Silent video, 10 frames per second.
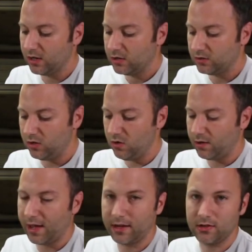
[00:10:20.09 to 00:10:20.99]
so you
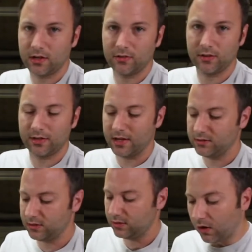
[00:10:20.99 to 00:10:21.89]
can adjust the tension.